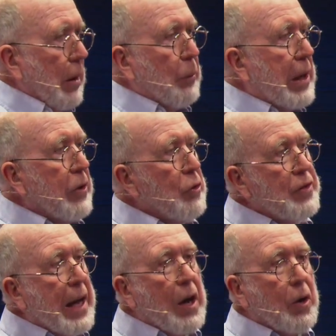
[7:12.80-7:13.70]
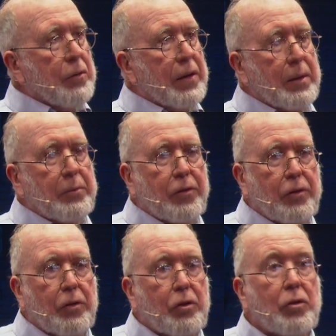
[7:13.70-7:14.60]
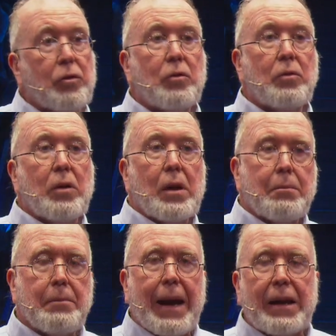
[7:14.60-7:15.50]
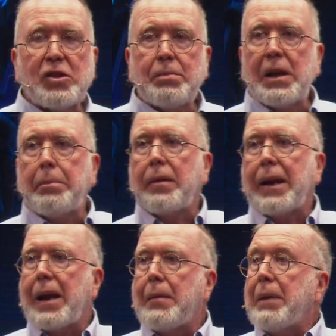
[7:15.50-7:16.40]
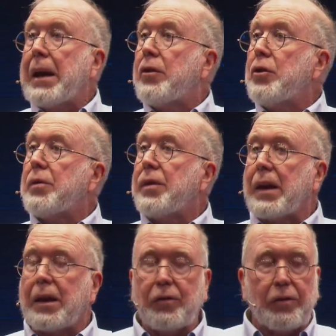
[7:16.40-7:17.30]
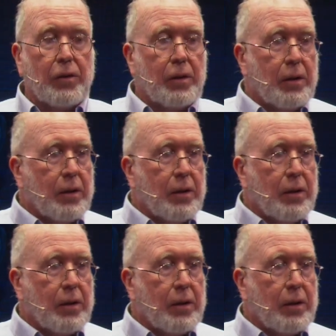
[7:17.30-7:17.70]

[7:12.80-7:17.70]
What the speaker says: We can use algorithms to manage, manipulate, and make new things.